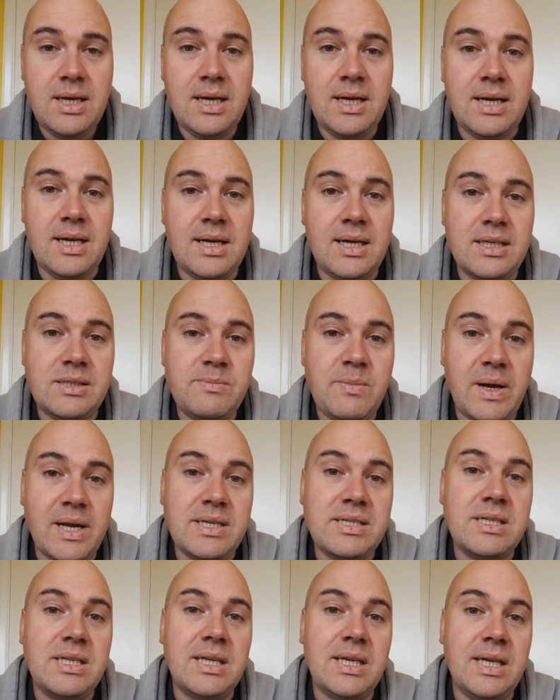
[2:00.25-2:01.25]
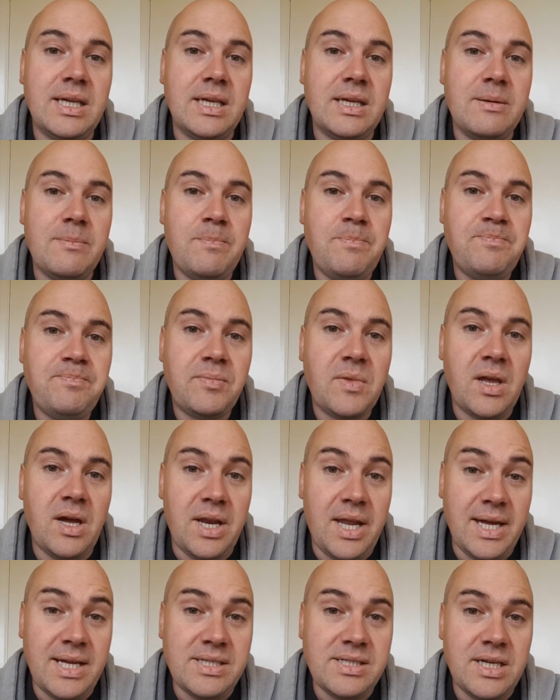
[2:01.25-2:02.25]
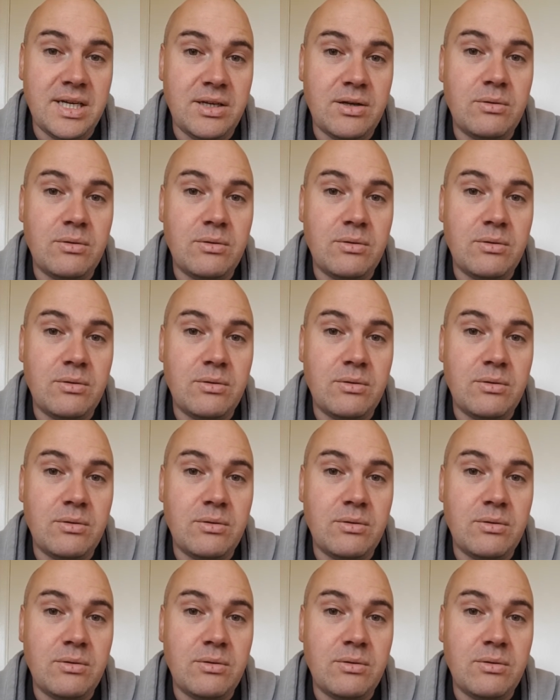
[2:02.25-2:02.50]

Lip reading: It's basically an 18